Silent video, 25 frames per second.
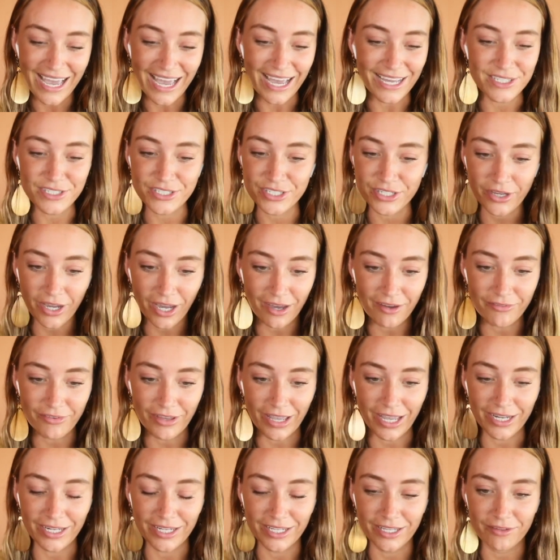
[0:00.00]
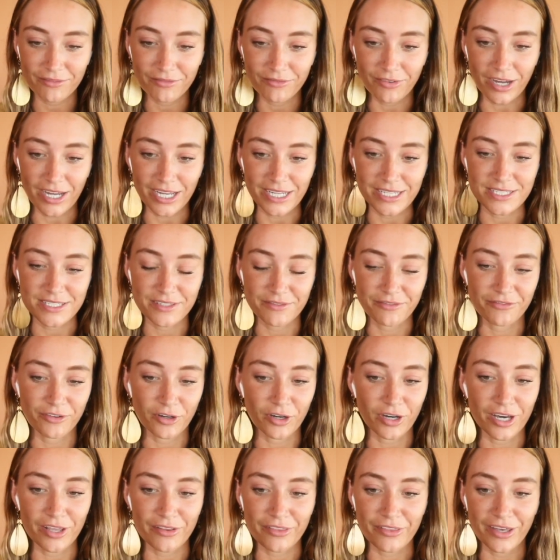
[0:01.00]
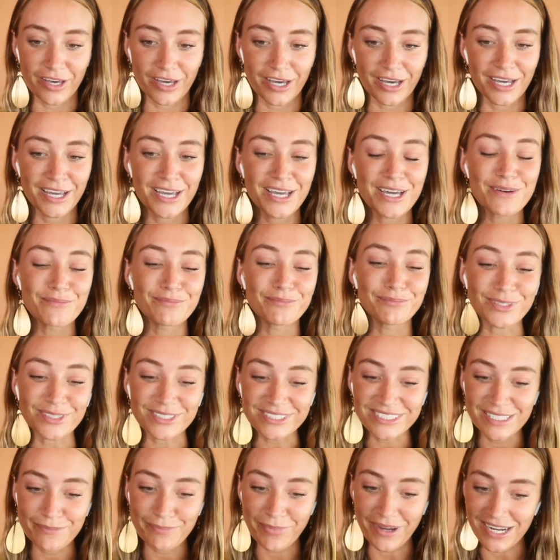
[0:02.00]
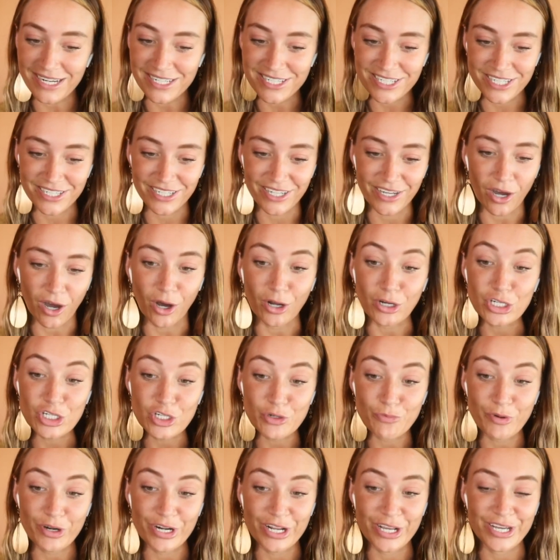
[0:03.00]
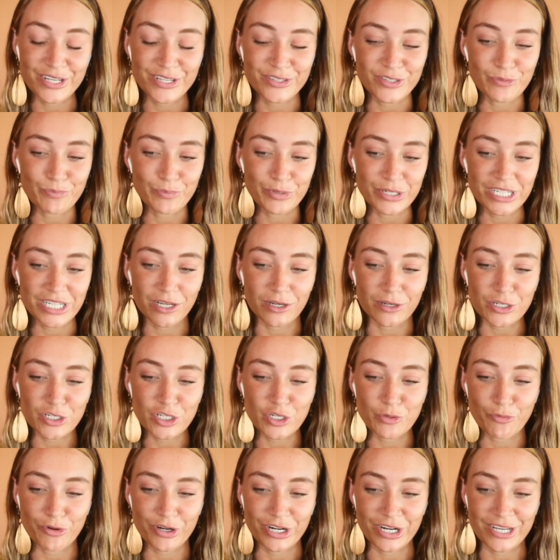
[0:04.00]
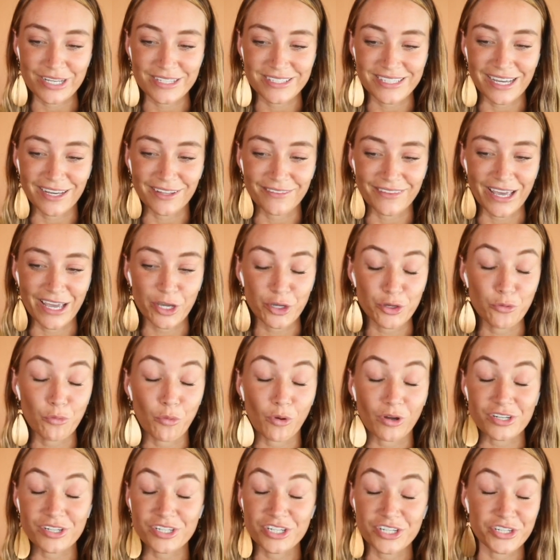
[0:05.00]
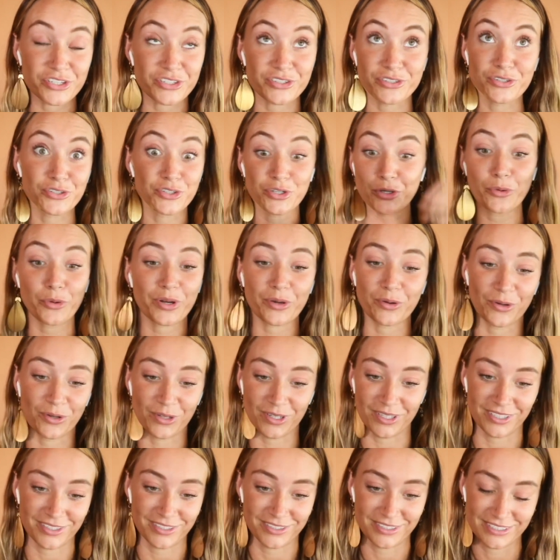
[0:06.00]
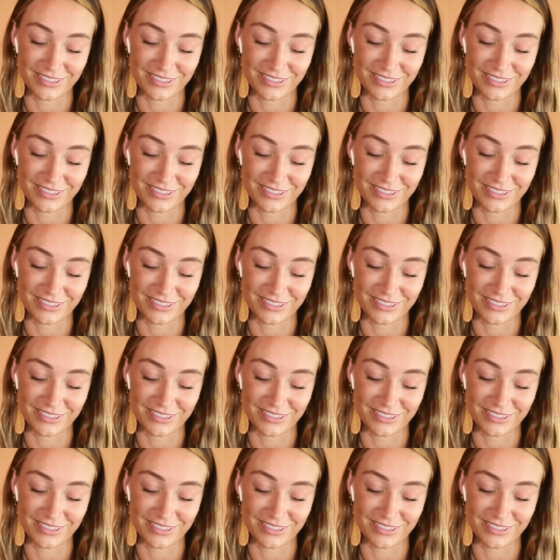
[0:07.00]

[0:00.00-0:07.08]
And do you have any advice for other multi-passionate entrepreneurs or budding entrepreneurs out there who want to just do it all?